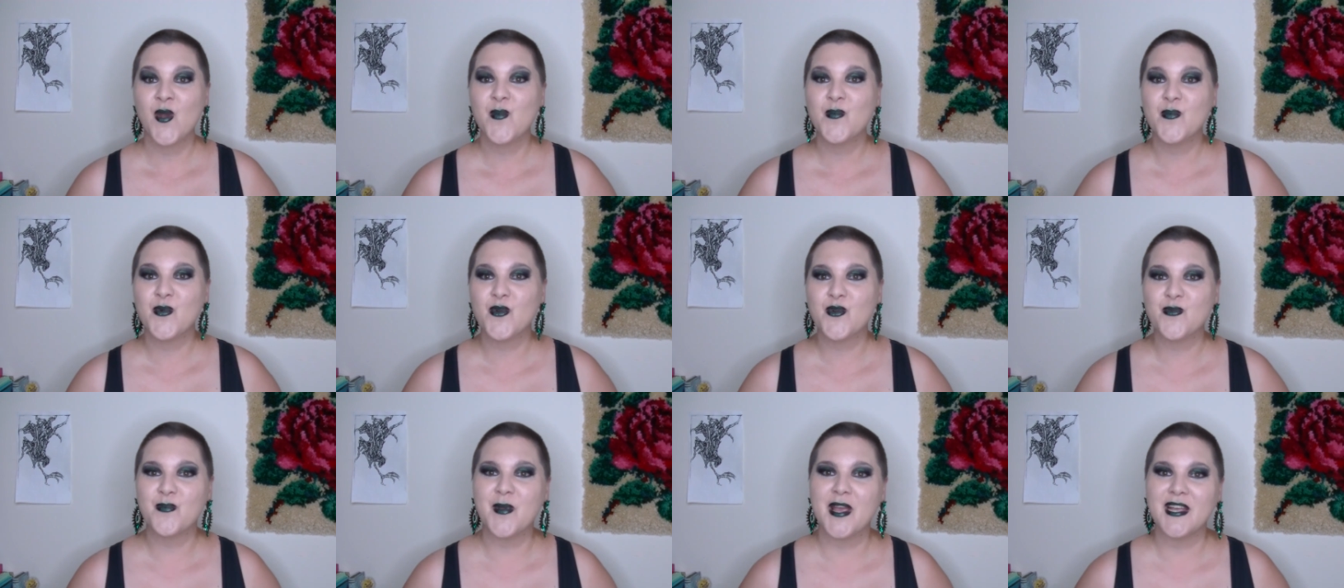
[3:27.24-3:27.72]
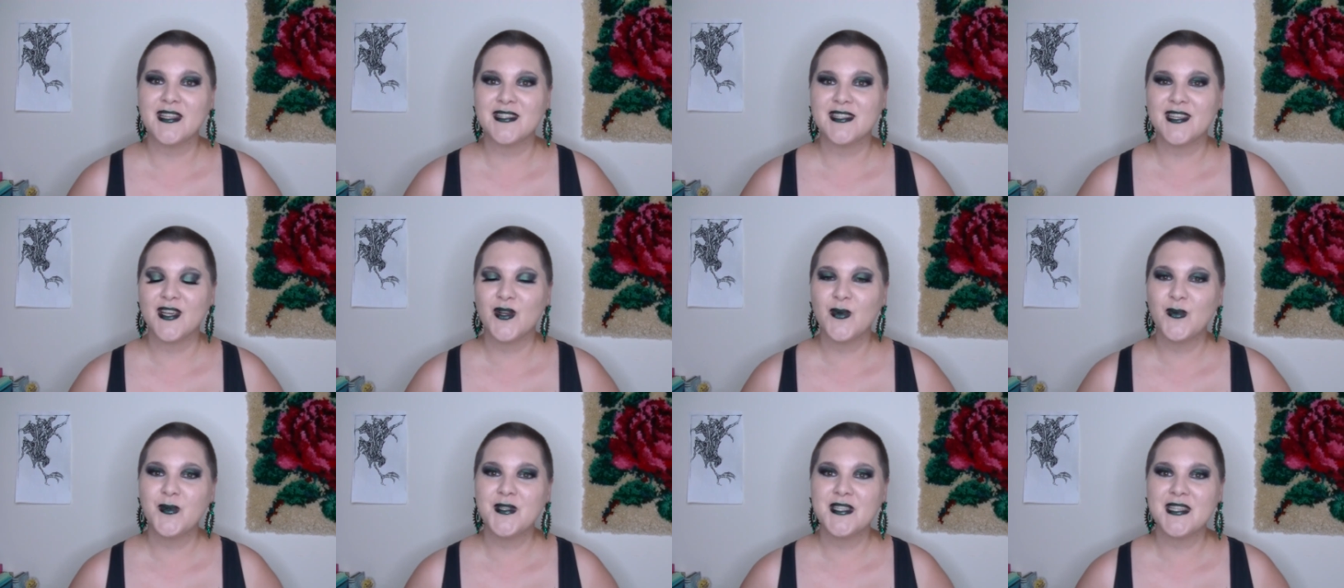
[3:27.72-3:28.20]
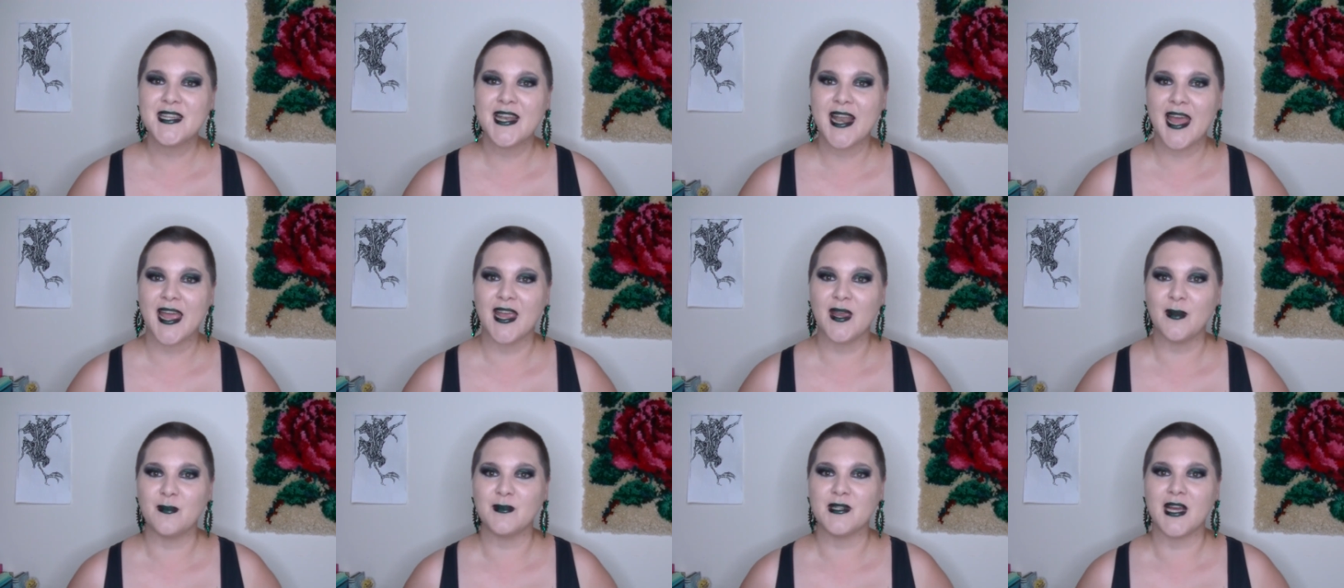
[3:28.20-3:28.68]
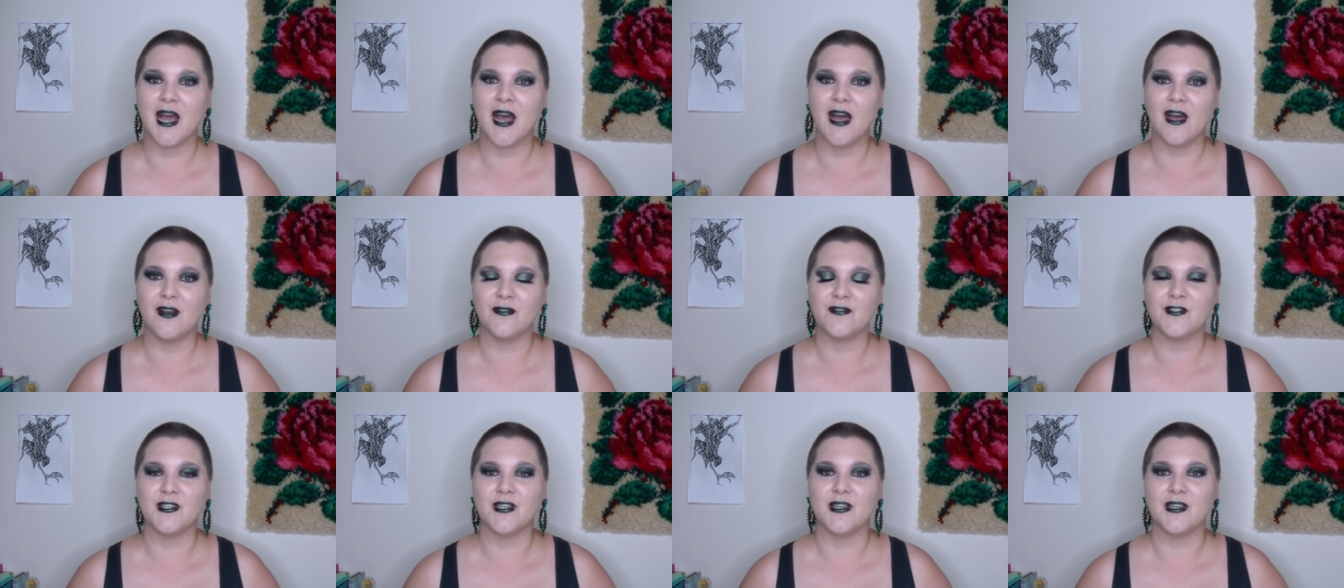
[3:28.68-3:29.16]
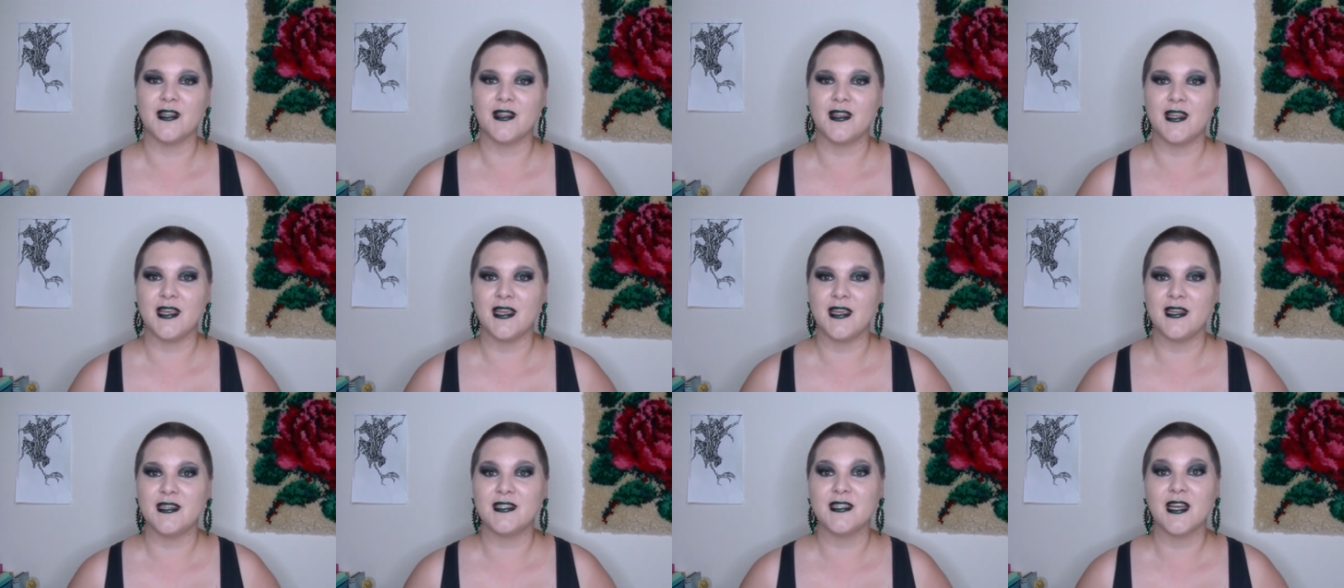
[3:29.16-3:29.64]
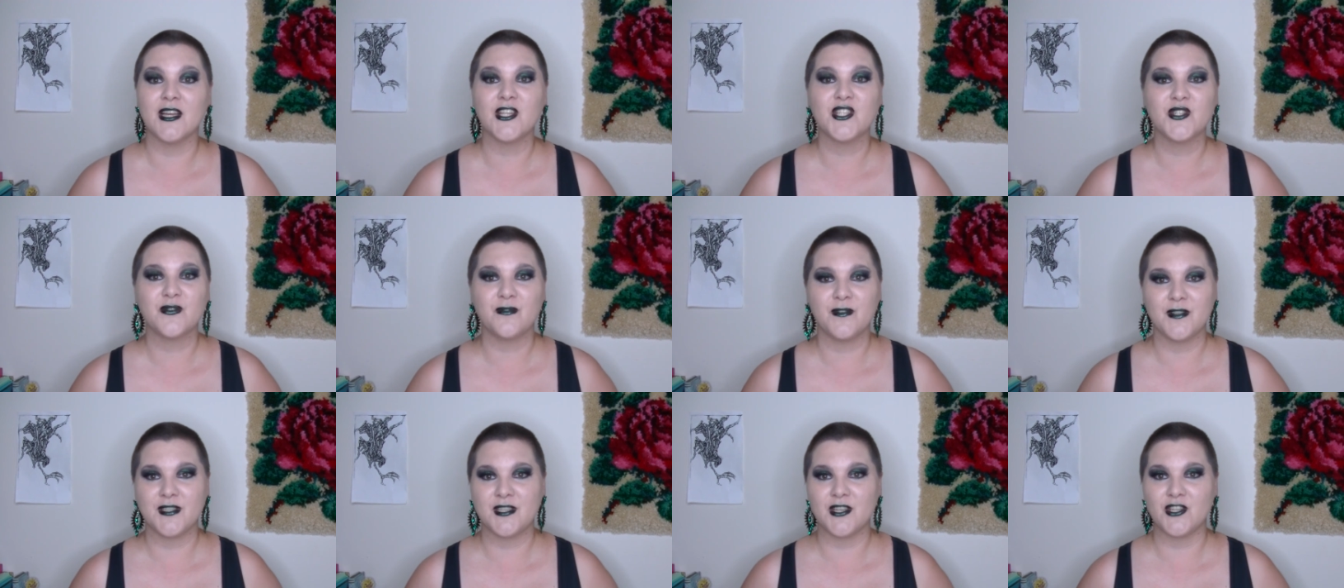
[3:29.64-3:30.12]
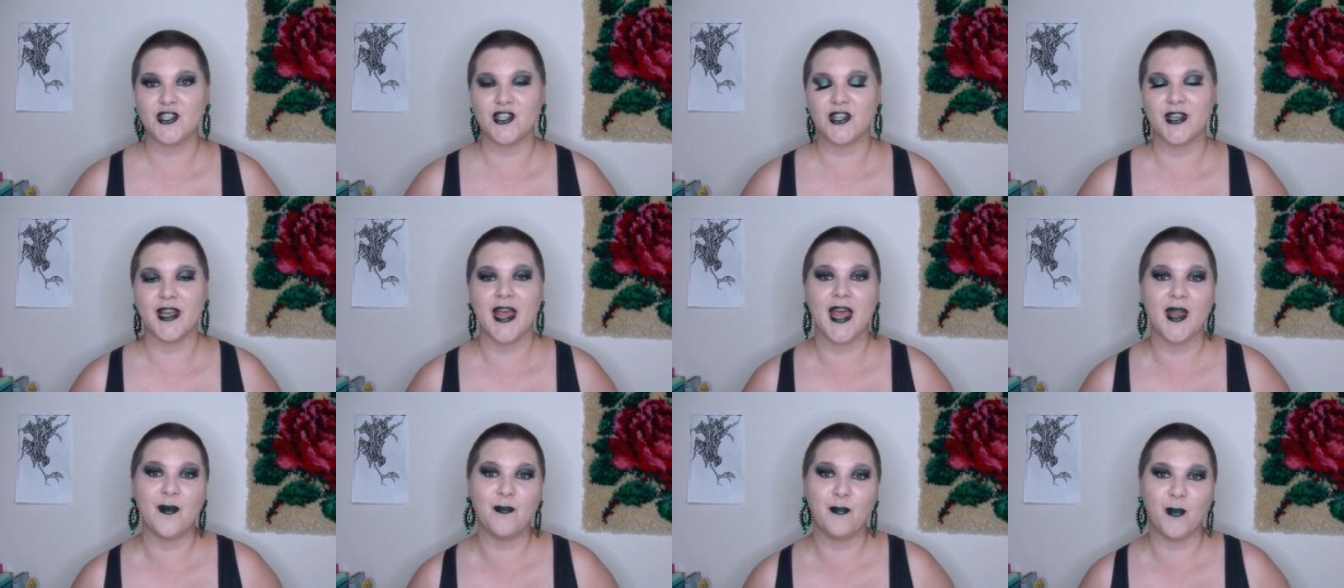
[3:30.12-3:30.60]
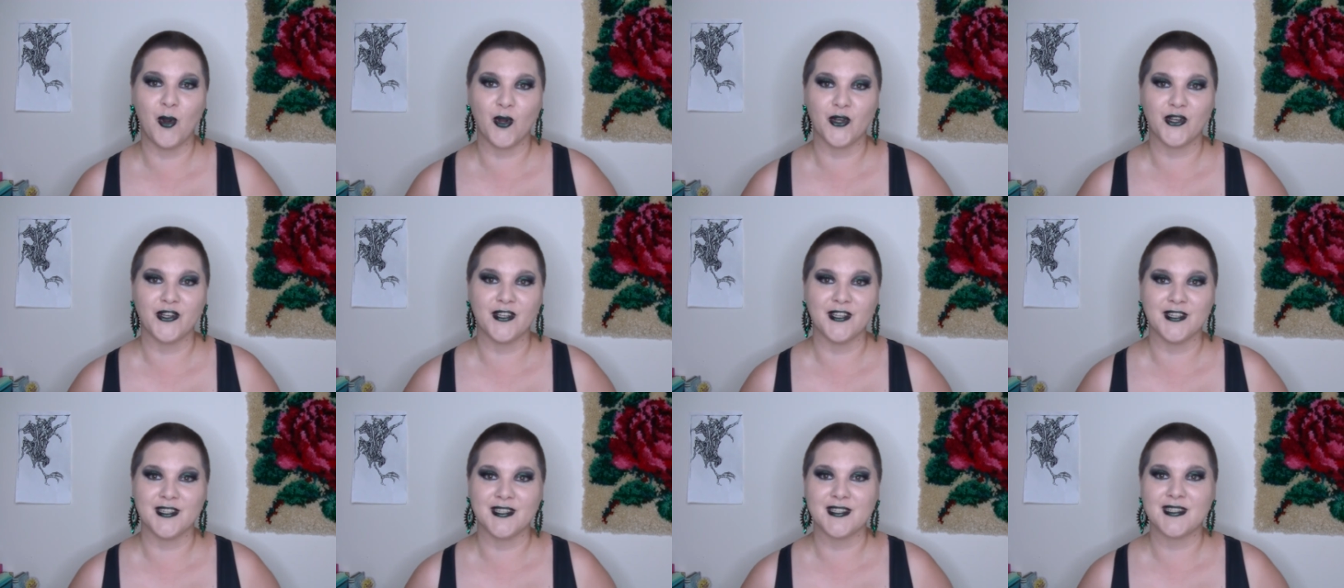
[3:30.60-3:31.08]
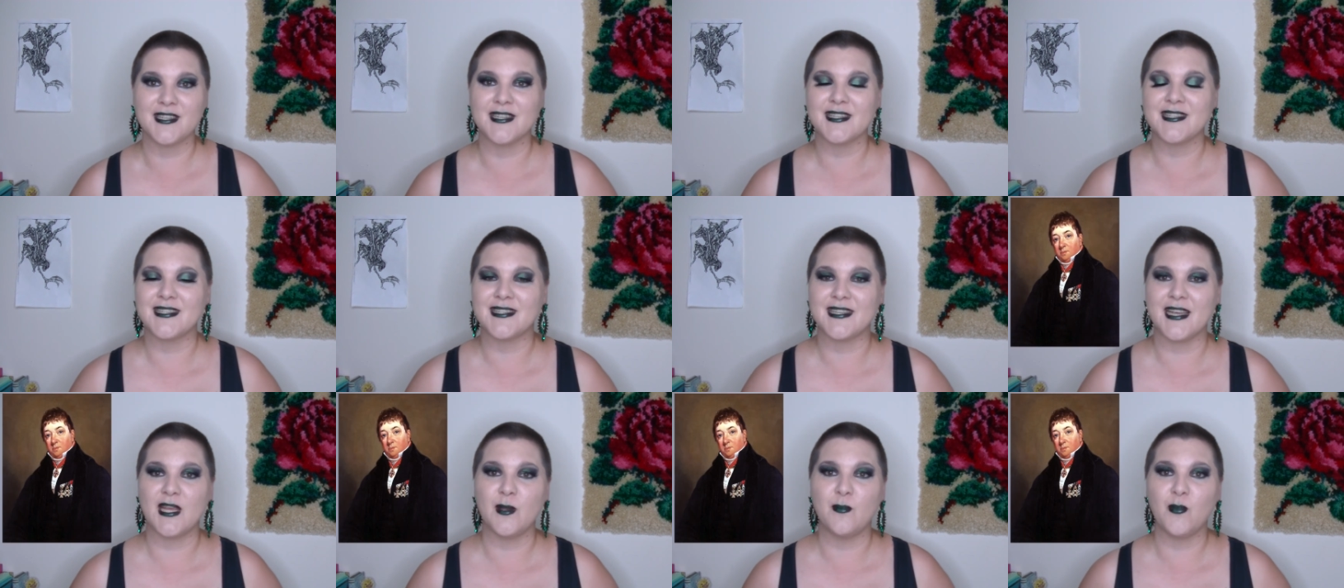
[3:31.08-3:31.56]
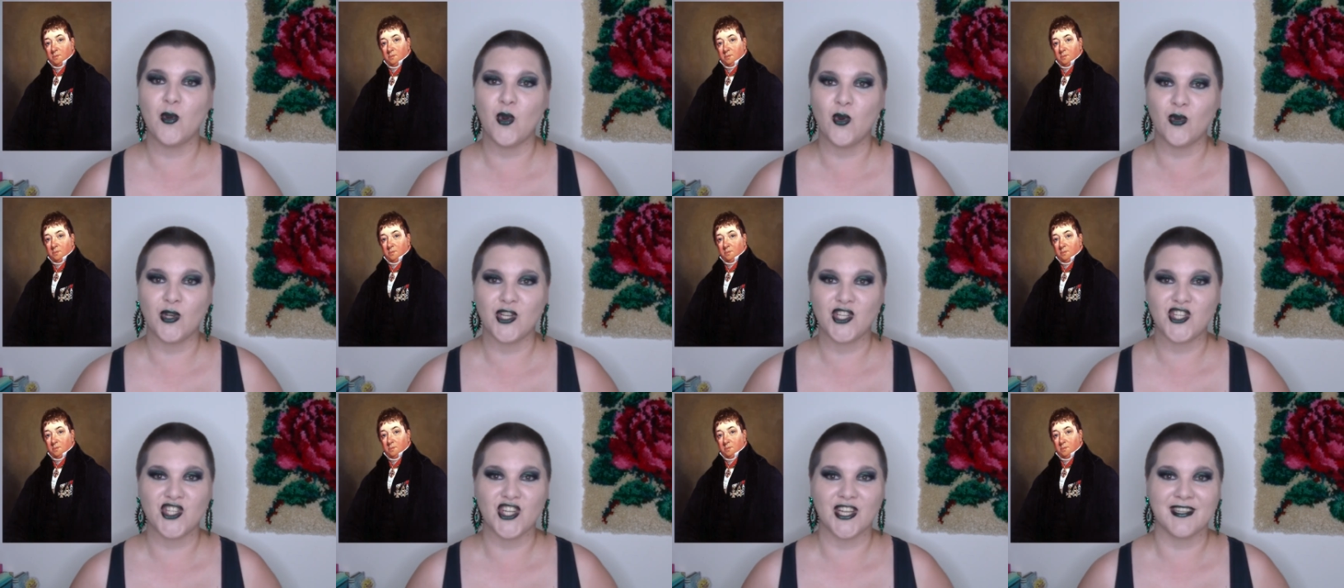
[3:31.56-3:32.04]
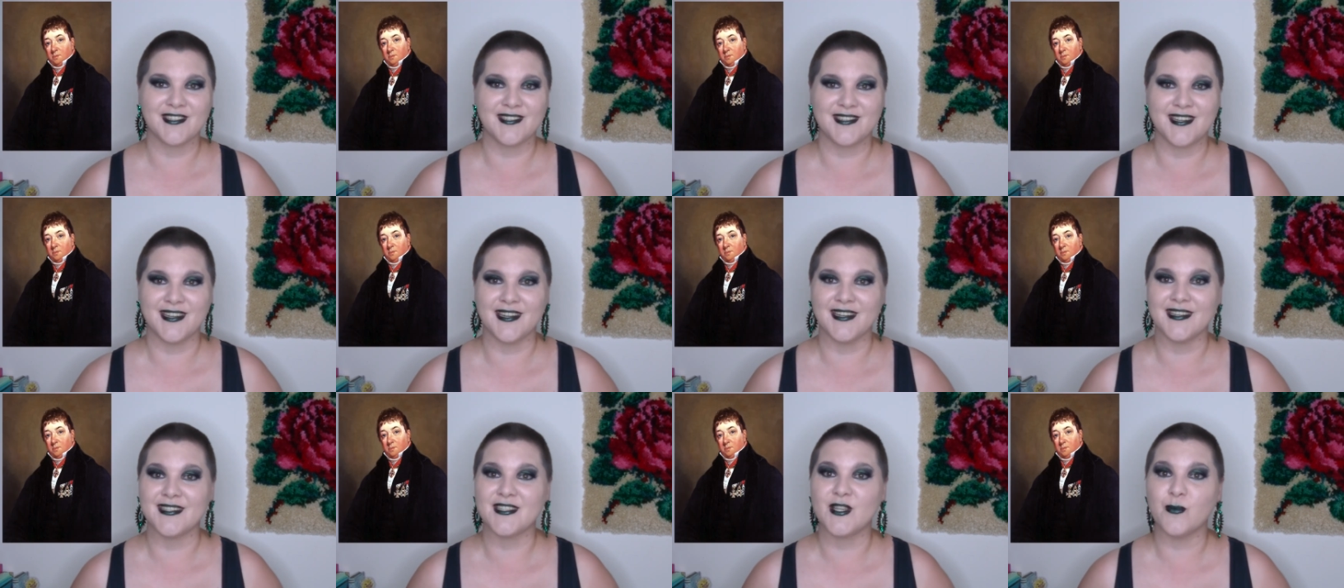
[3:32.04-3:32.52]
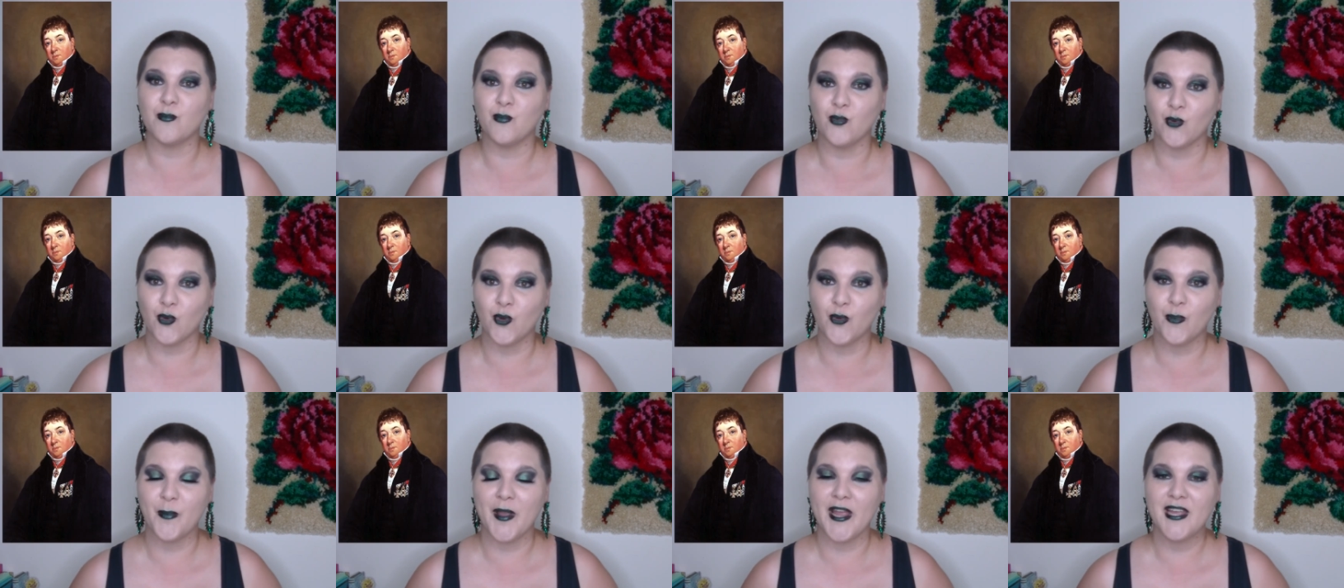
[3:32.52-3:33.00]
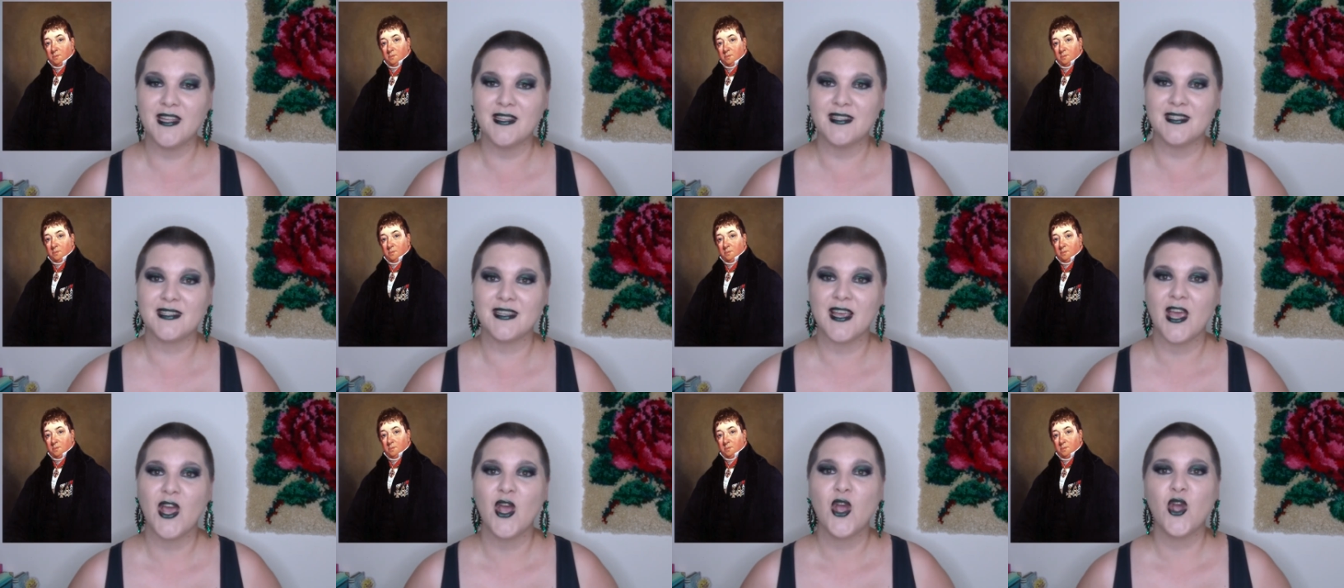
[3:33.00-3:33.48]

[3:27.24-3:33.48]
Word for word: Brugmansia was named after the Dutch physician and botanist Sebald Justinus Brugmans,